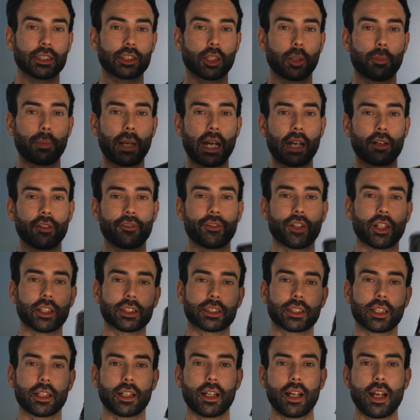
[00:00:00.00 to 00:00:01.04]
So a power
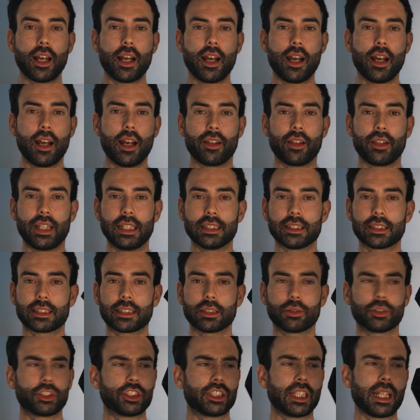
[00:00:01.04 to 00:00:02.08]
inverter, these are
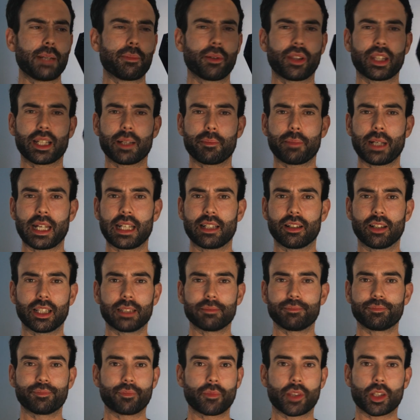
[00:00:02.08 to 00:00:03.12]
still cheap. I think I paid
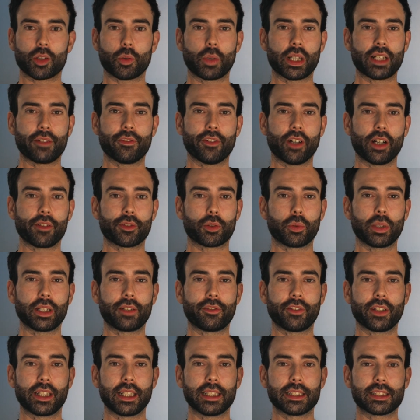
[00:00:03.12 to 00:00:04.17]
like 25
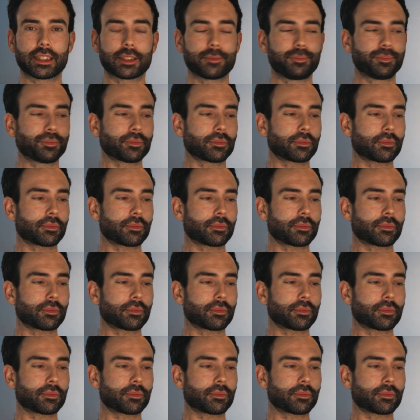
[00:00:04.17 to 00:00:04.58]
quid for this.